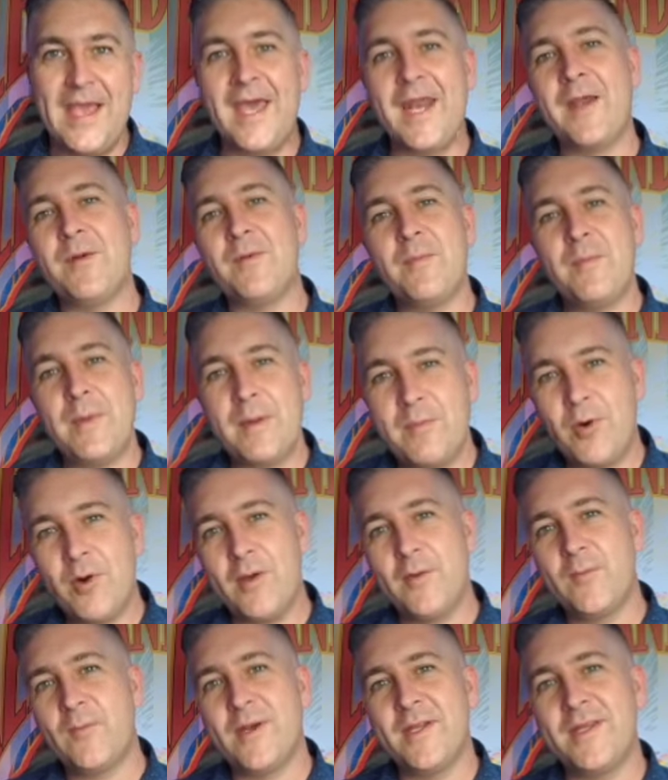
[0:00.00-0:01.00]
And I remember
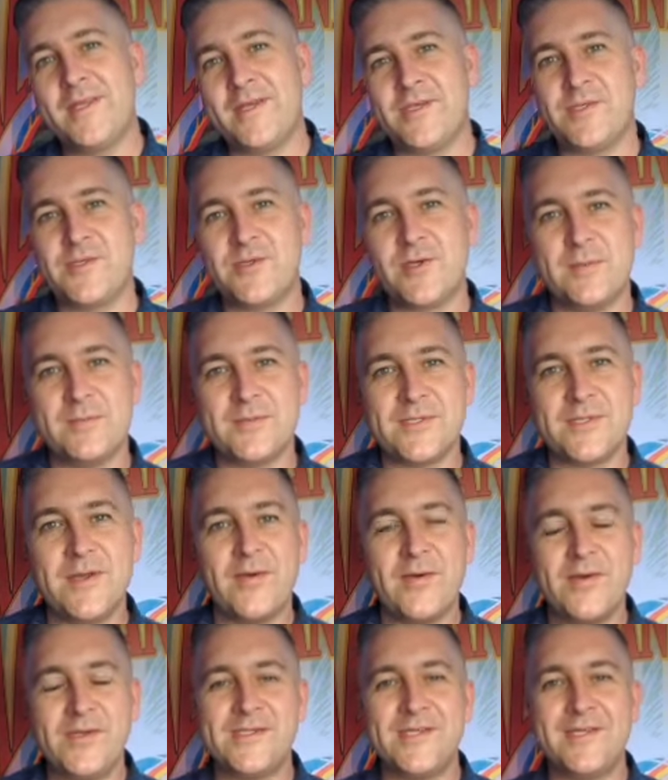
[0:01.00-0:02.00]
on one of these trips
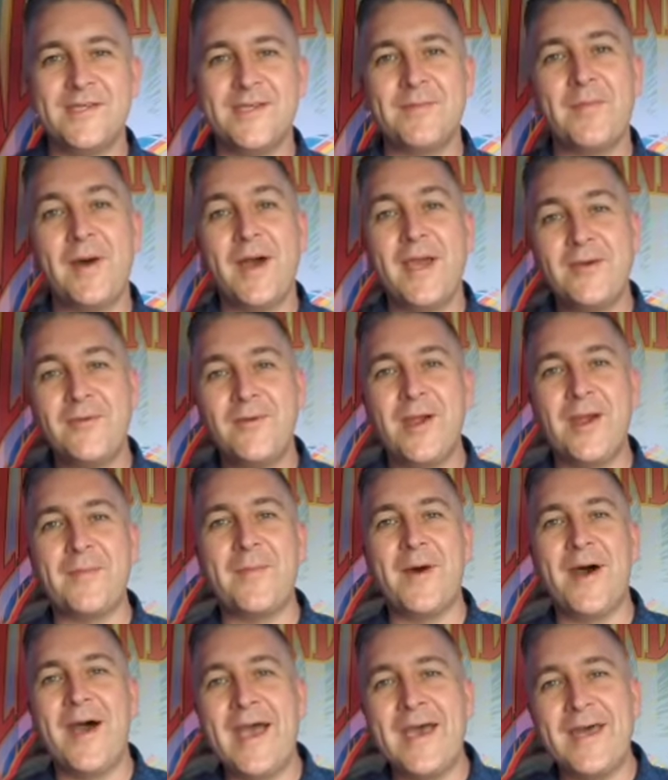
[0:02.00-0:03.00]
noticing that my
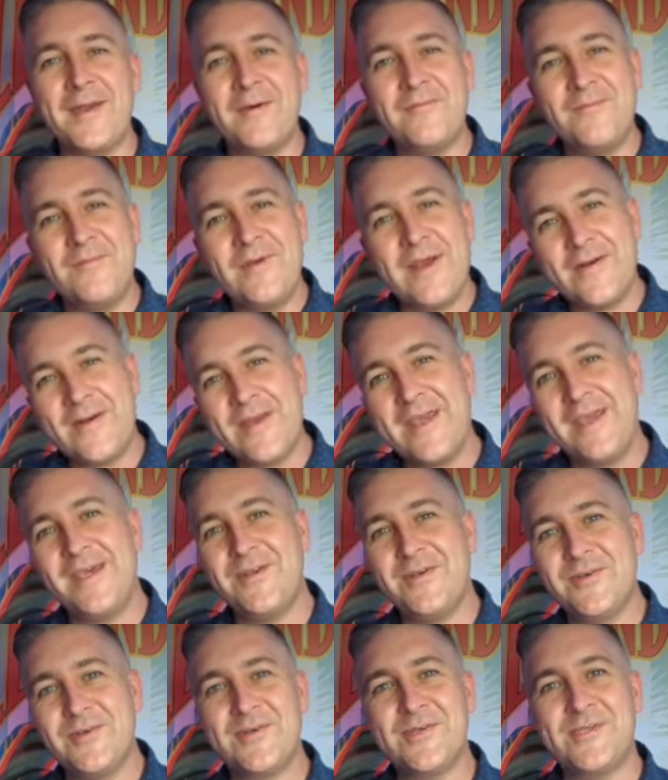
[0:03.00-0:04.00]
grandma had a very
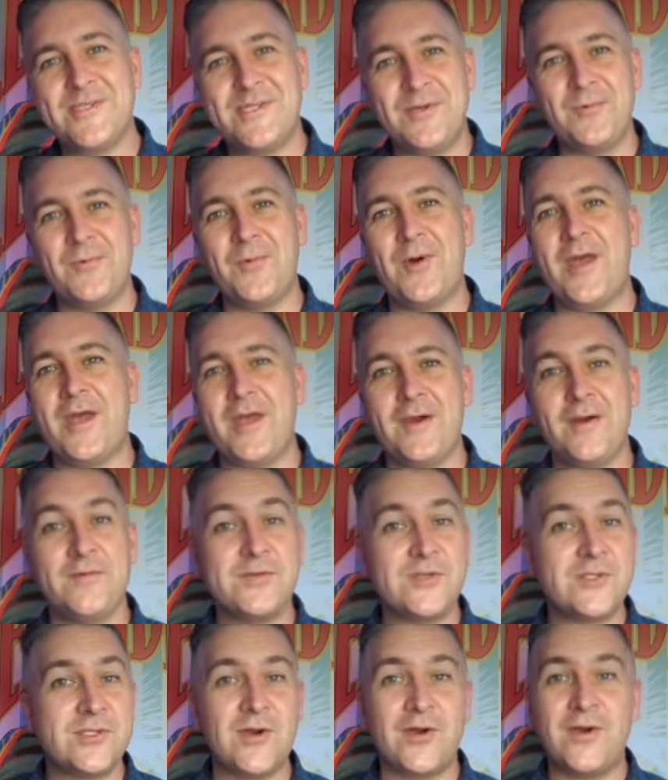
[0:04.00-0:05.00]
interesting way
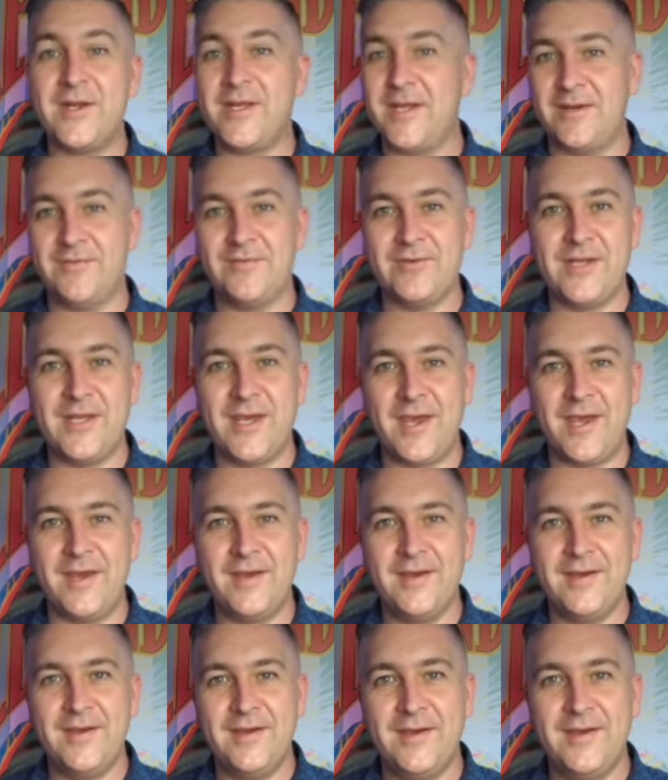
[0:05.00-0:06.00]
of starting every day.
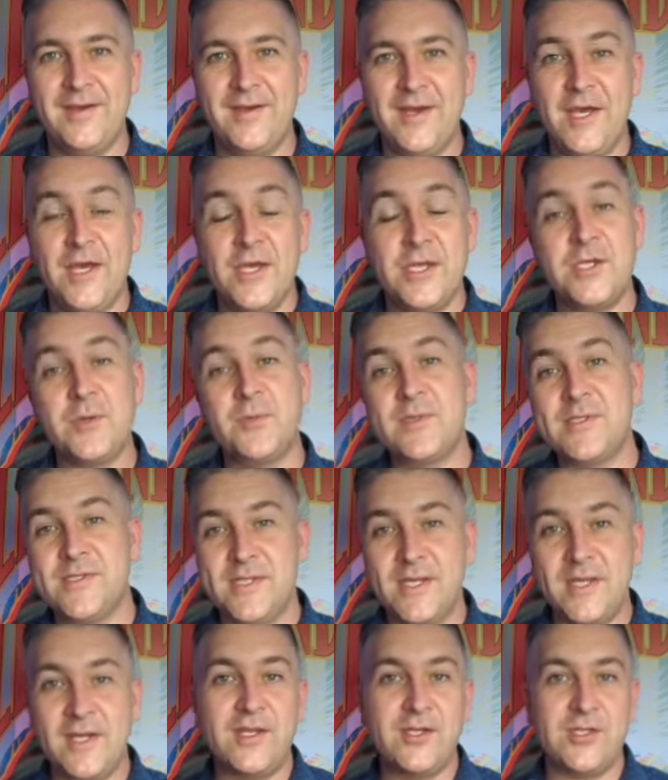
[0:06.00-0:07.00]
She would
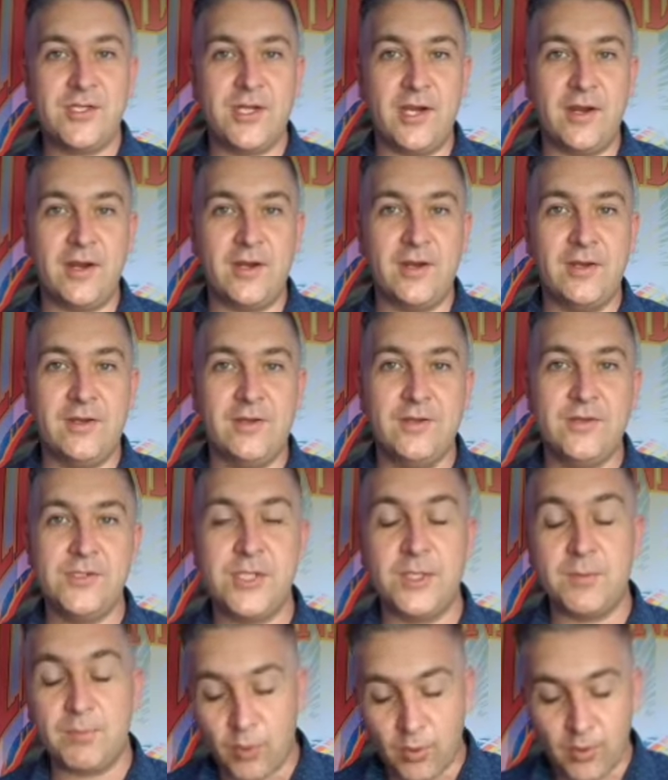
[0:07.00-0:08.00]
sit in a chair,
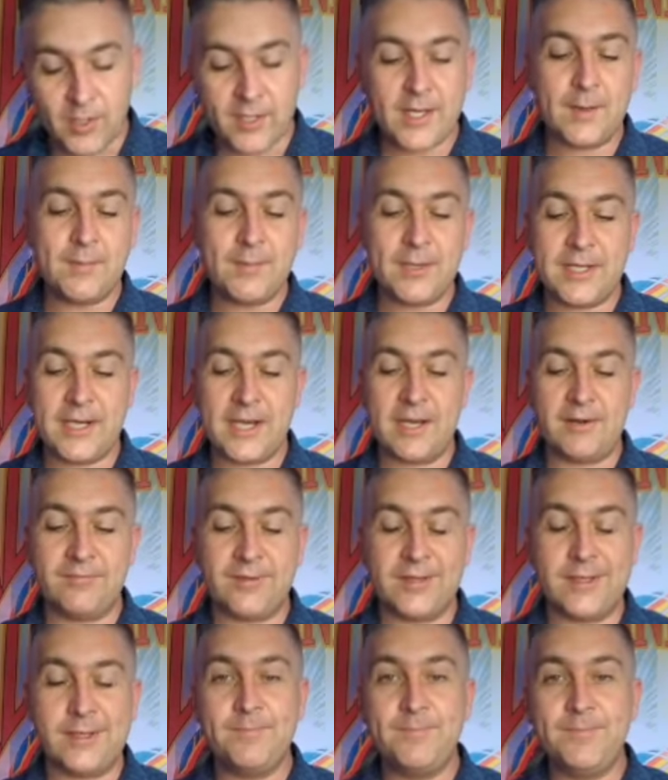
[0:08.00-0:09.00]
she'd pour a cup of
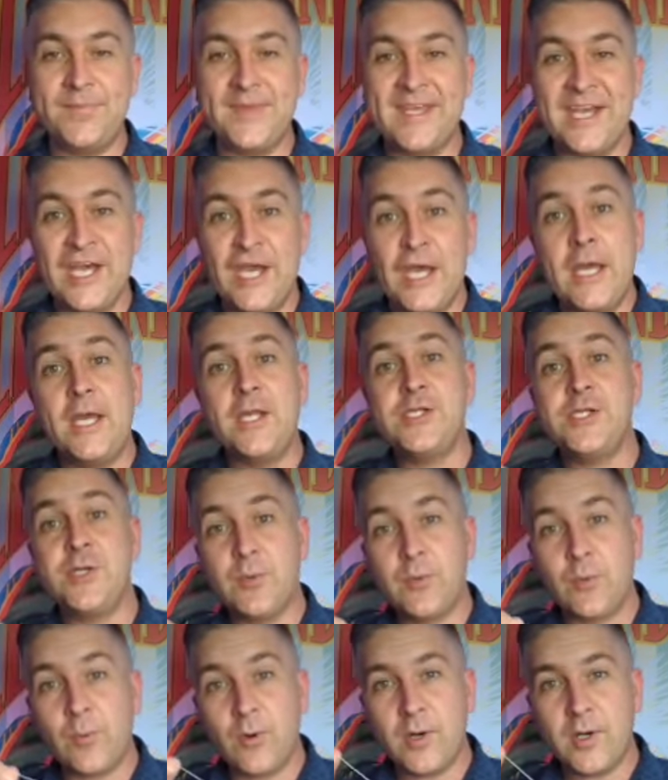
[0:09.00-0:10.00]
coffee, and she
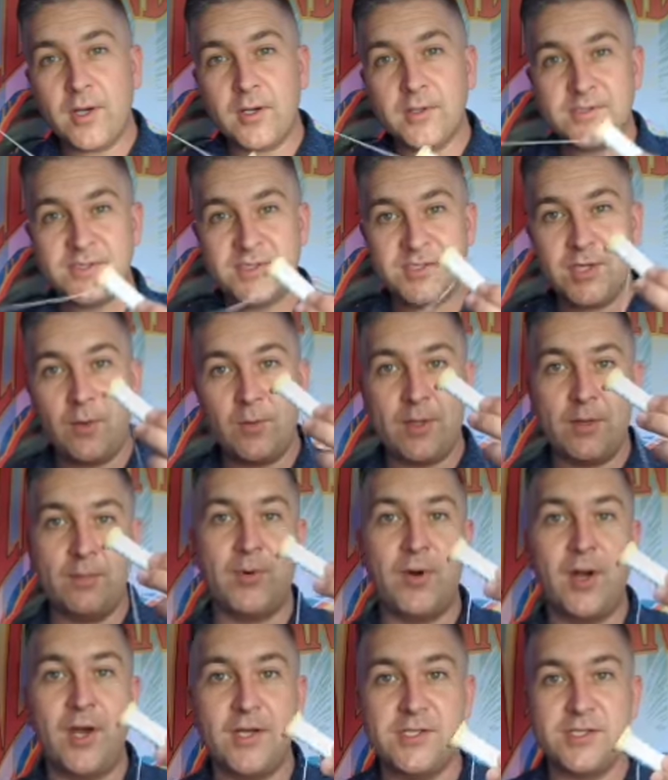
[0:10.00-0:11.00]
would work on
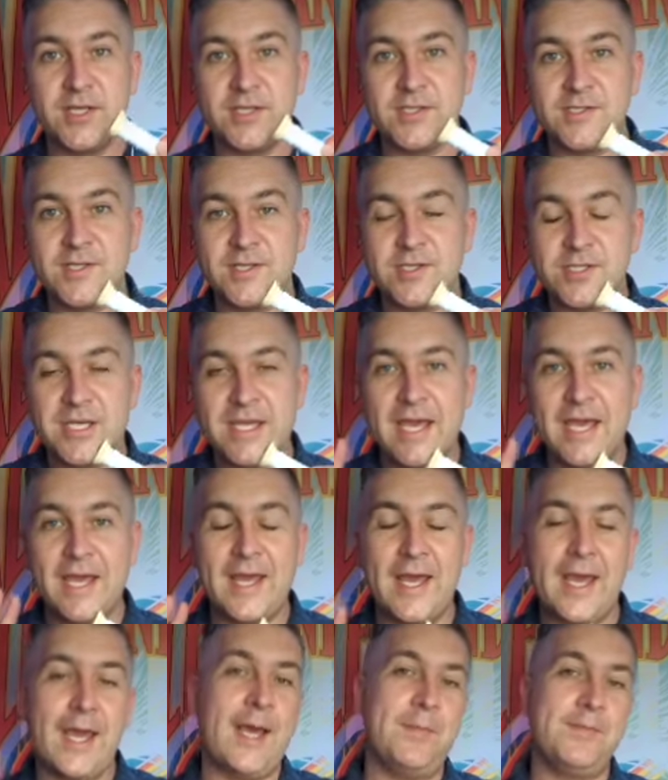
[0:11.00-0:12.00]
sewing projects that she
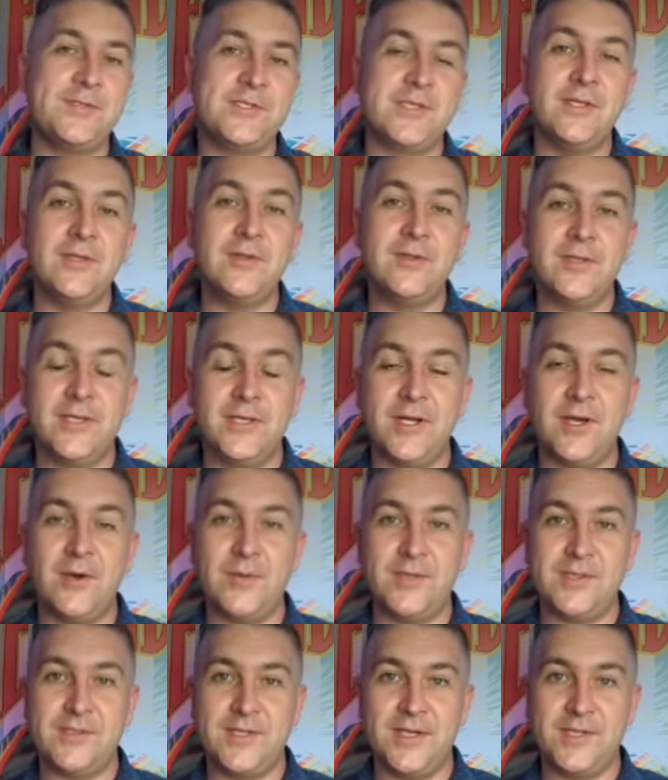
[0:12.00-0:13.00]
had absolutely
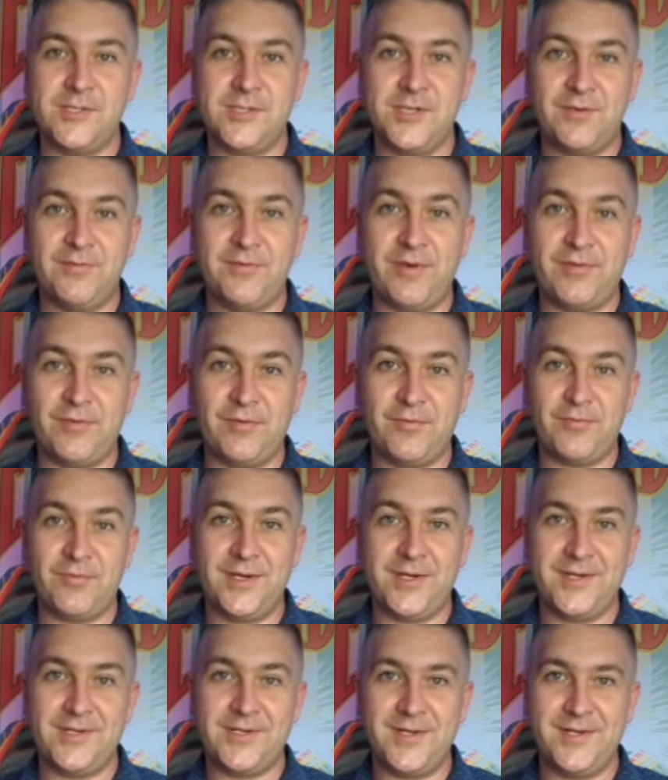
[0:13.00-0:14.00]
no intention of ever
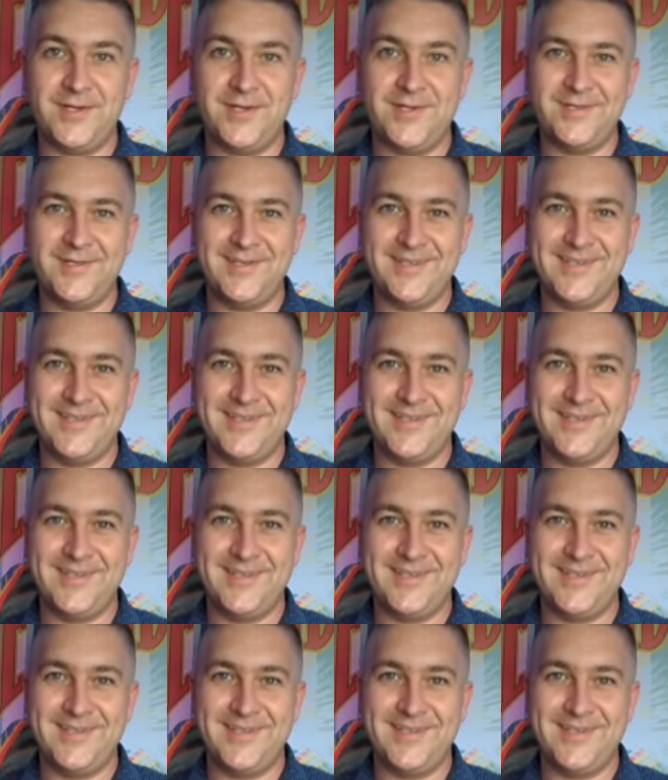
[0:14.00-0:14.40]
finishing.